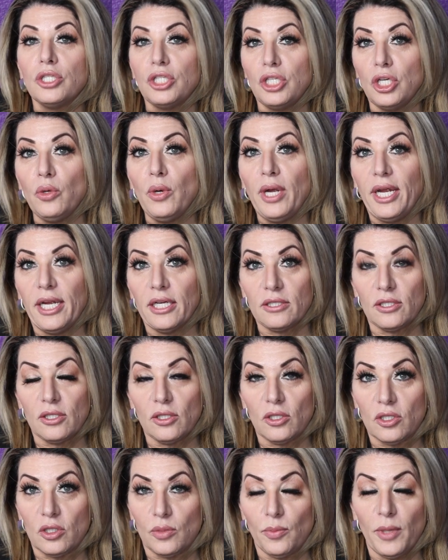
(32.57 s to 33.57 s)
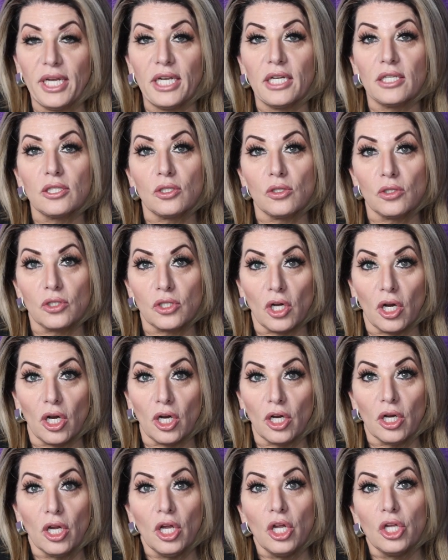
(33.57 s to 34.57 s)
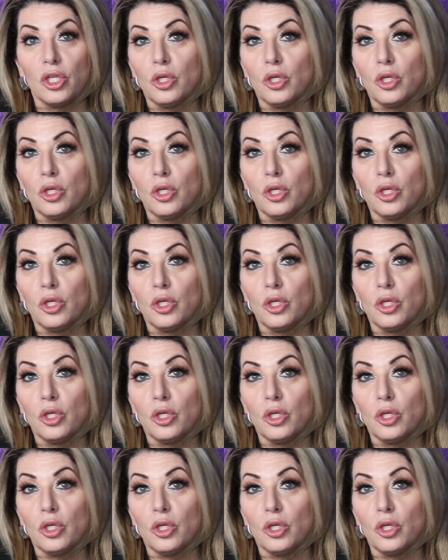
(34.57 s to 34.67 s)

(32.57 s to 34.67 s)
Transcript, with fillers: two answers. My answers are,